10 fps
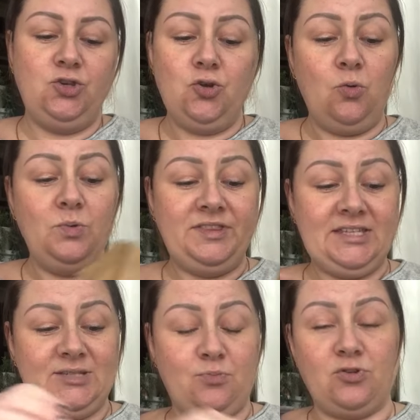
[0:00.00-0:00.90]
not with
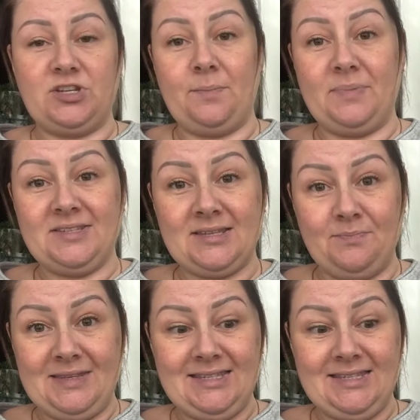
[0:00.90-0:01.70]
this product, but something